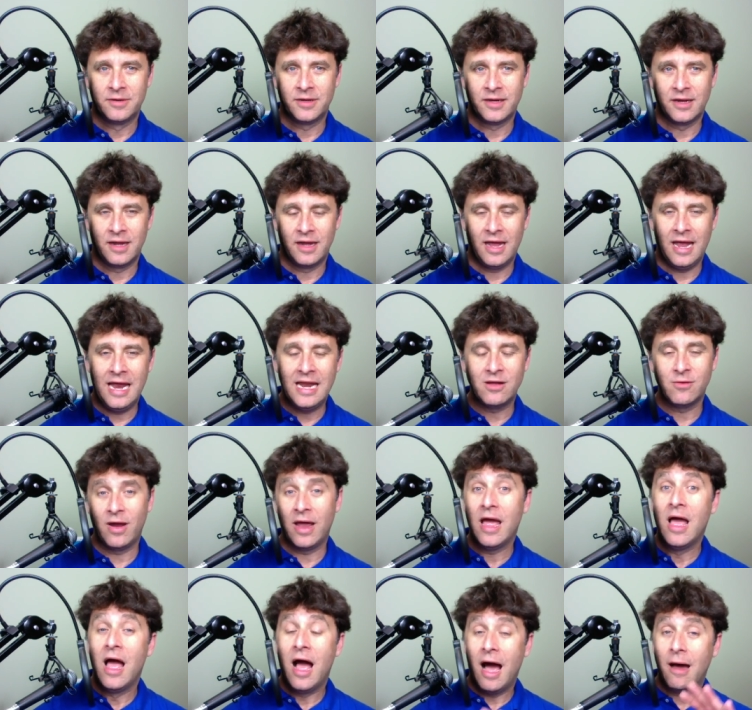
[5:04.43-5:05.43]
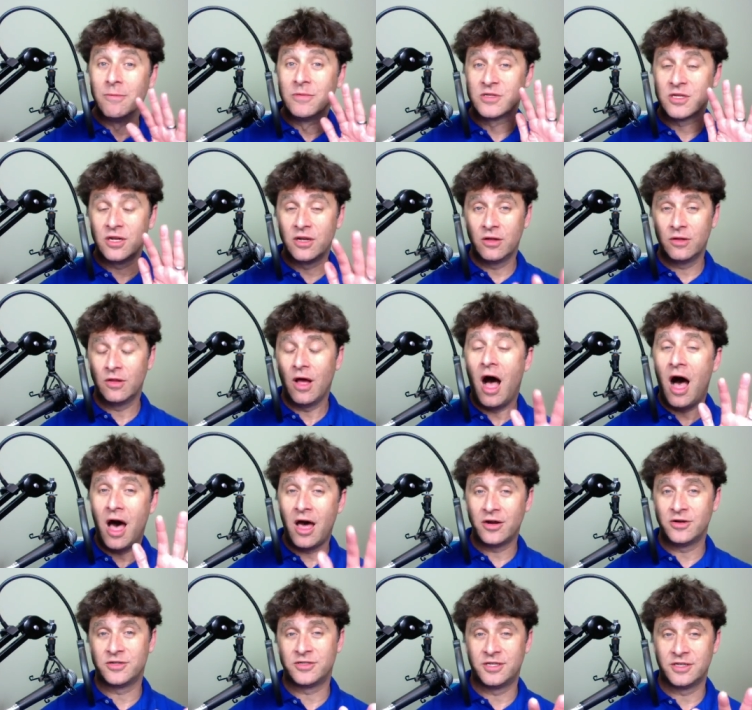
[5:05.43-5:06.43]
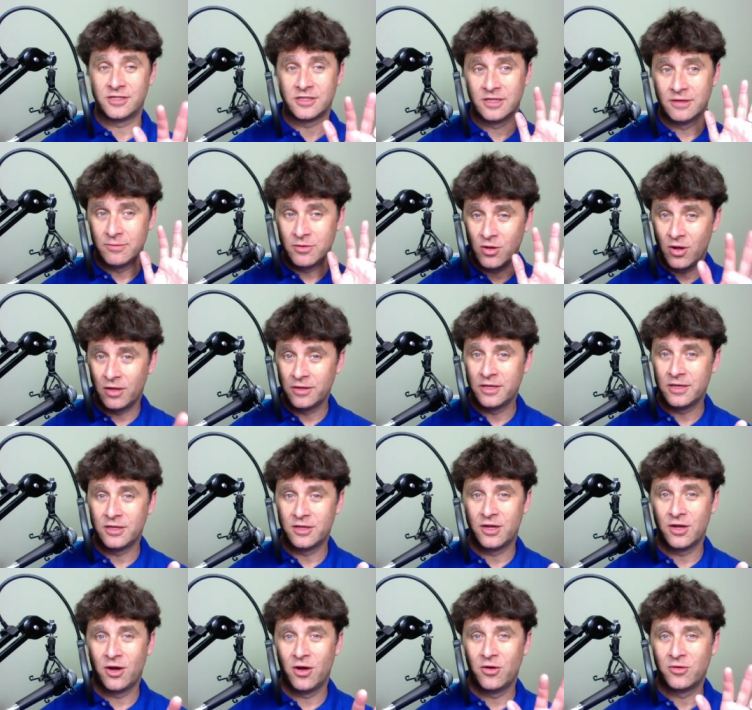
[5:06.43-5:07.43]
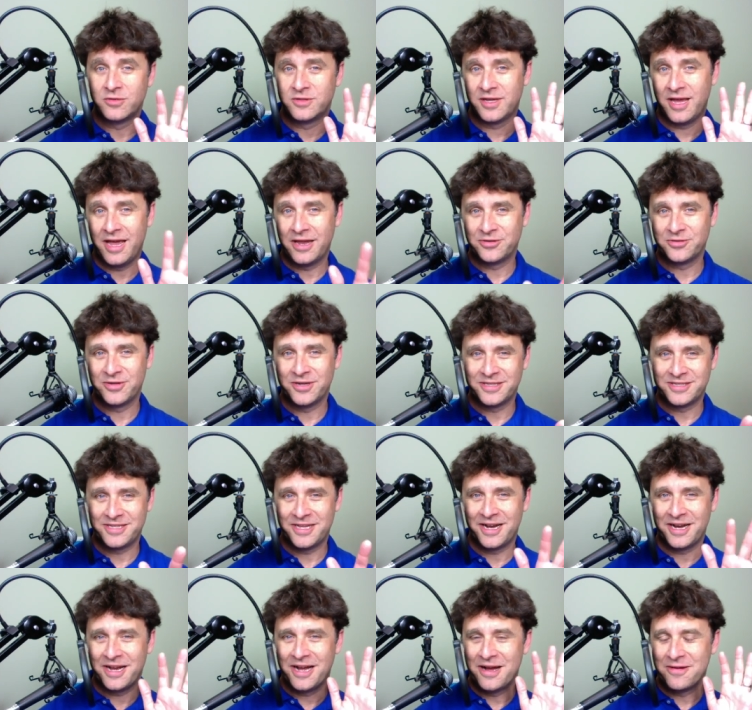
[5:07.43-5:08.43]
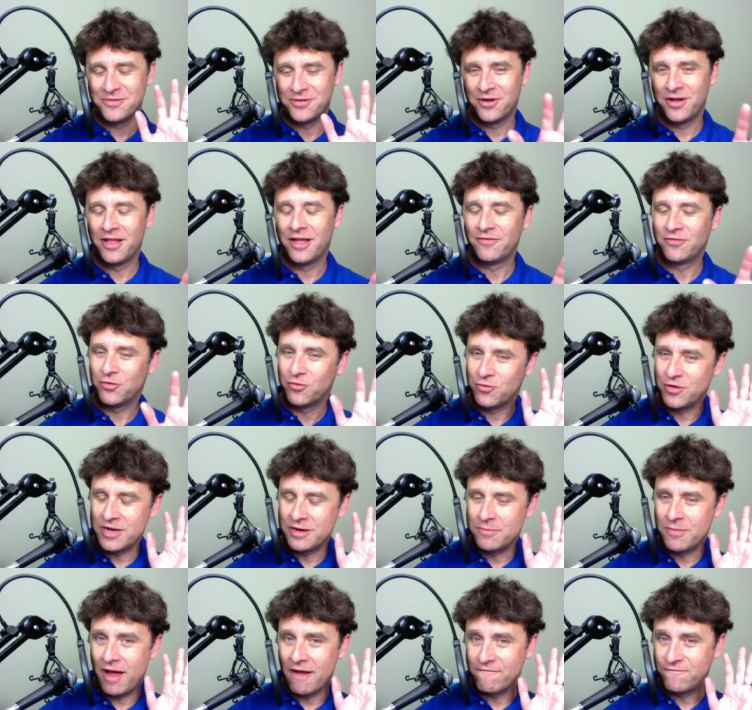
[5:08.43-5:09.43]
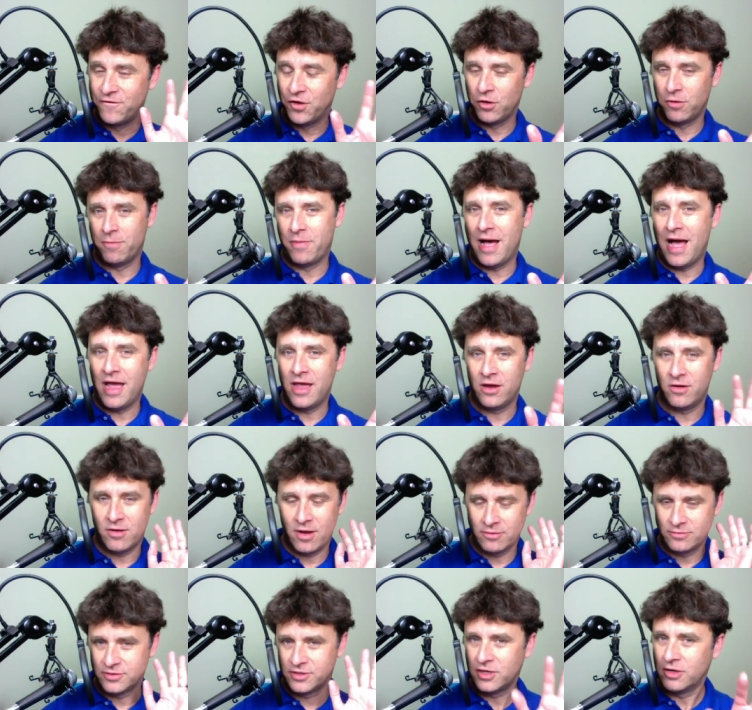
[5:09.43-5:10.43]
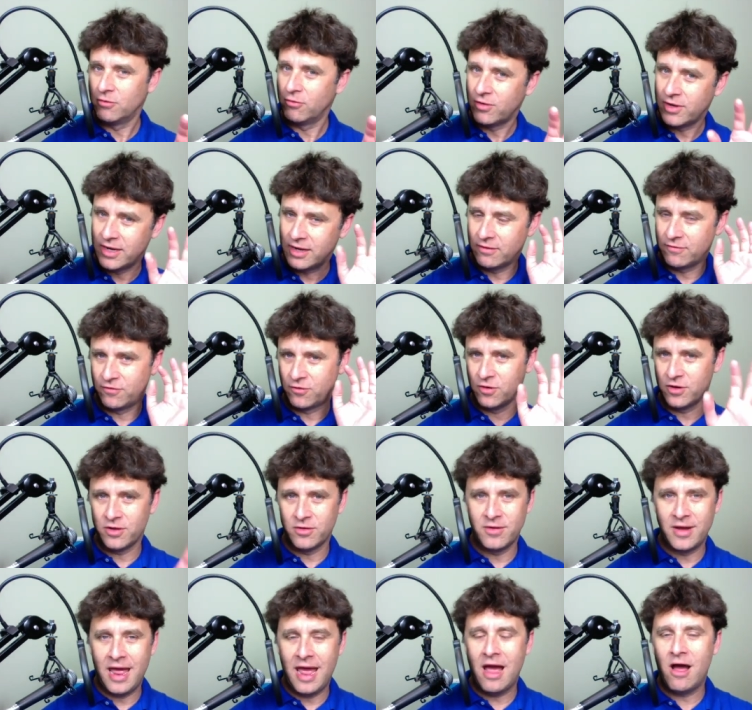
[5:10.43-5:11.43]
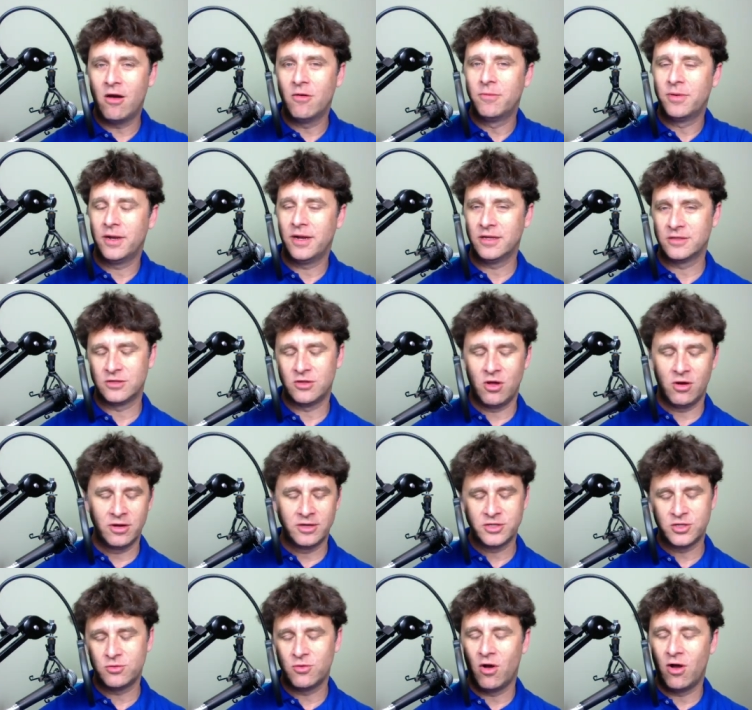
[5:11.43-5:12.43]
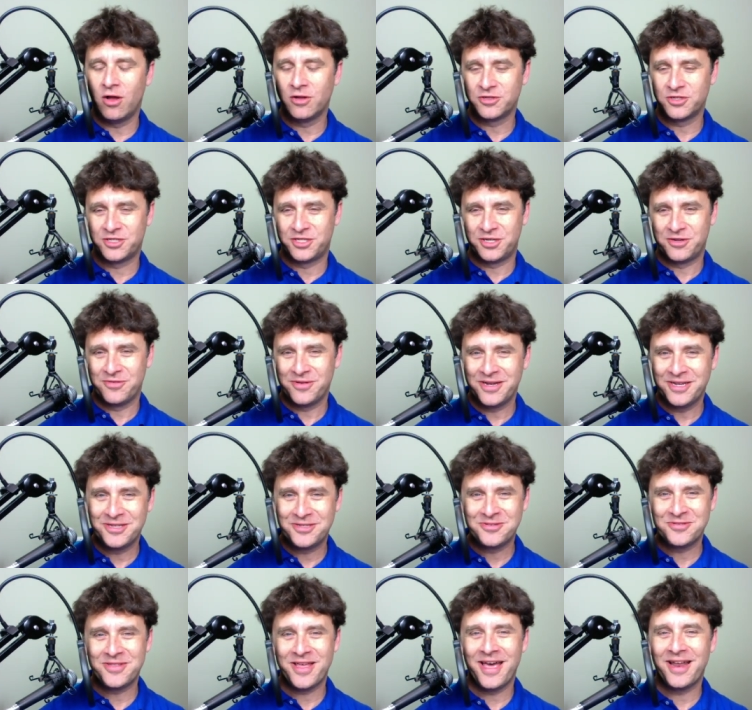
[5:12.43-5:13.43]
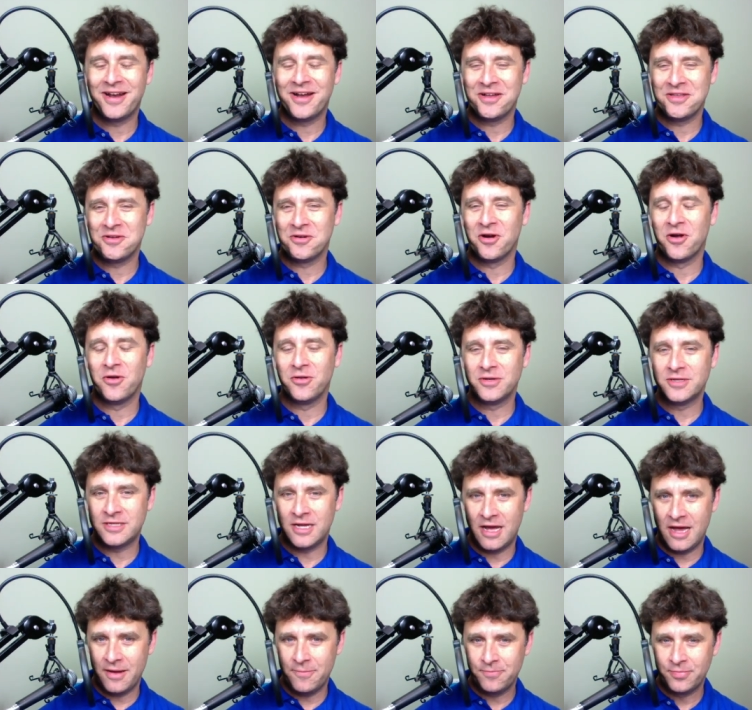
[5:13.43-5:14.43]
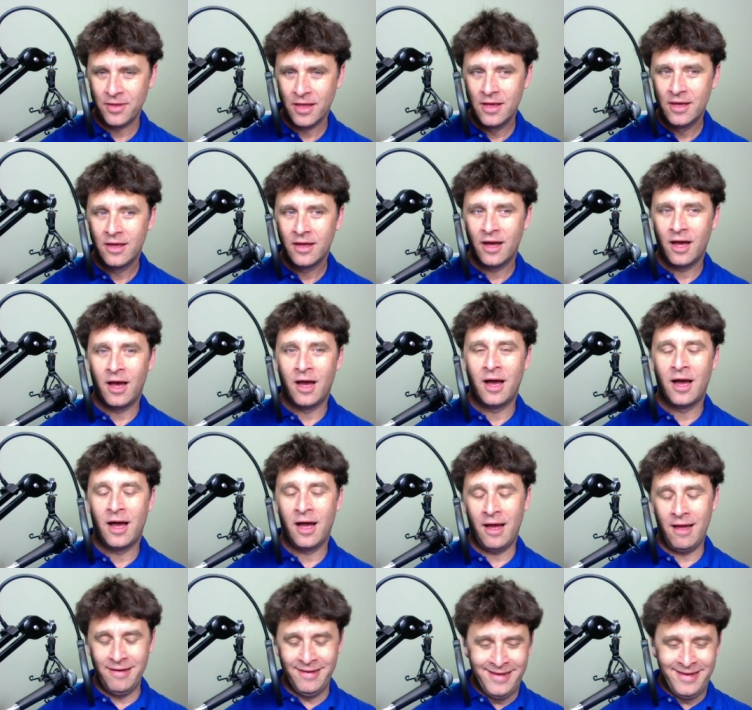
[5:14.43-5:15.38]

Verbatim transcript: but uh, anyway, I'm just going to honor system. You all need to go to andrewhitz.com. You all have to read my full bio. I was going to read it for you now, but as long as you all just agree to do that on your own time, uh,